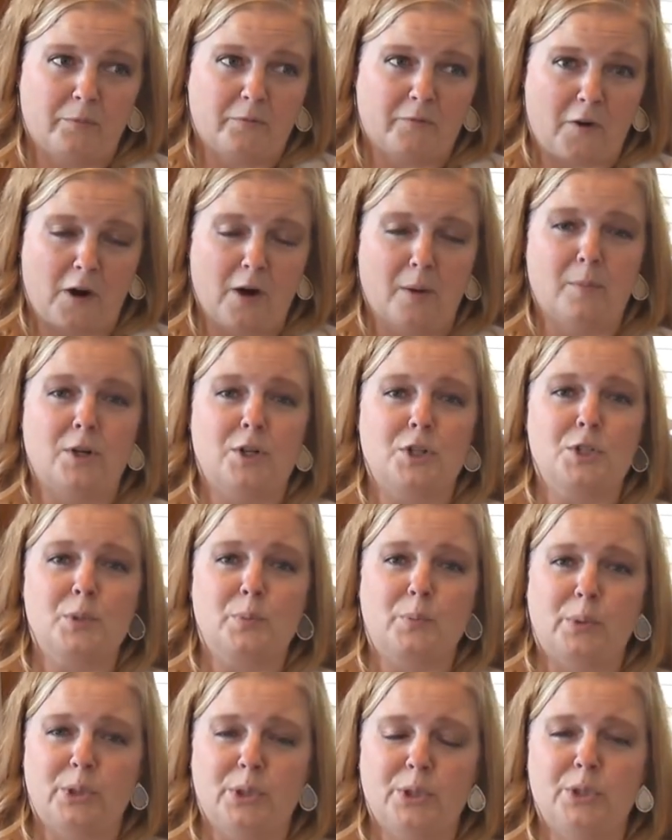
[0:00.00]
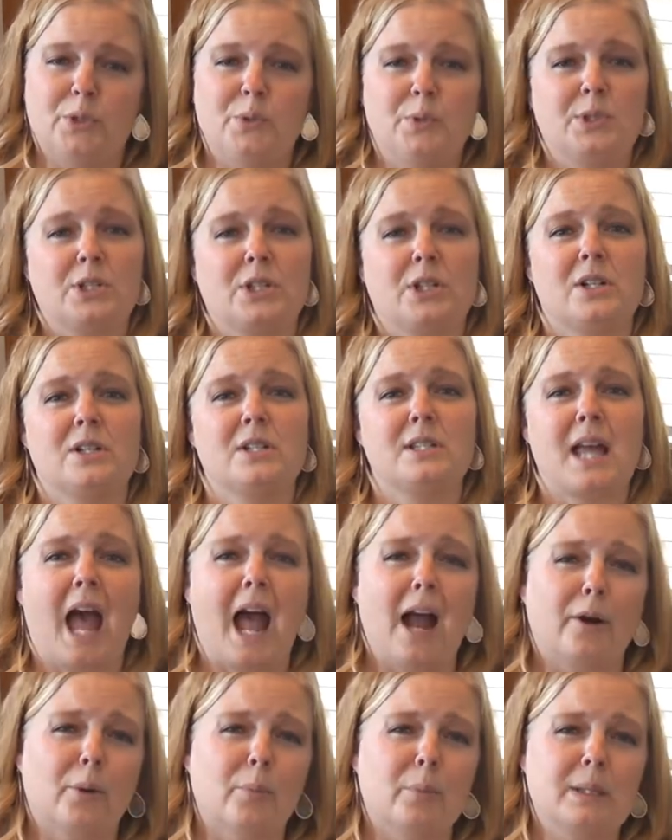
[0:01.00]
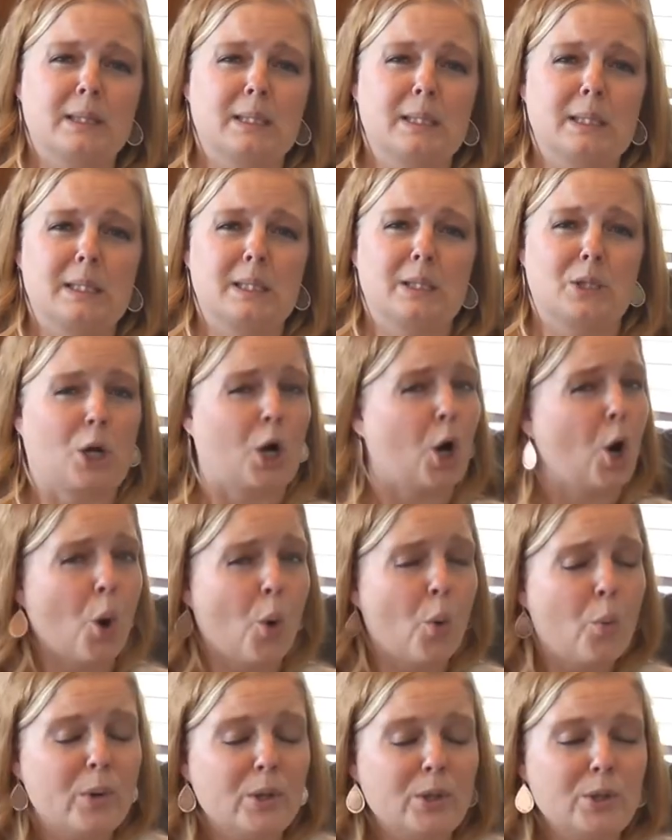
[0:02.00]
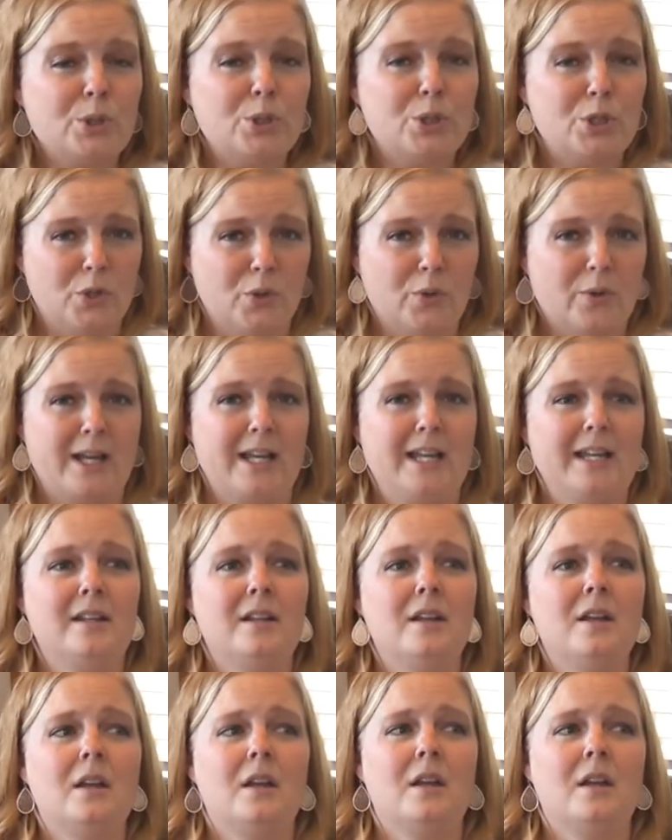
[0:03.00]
farmers, producers, agribusinesses are open to it,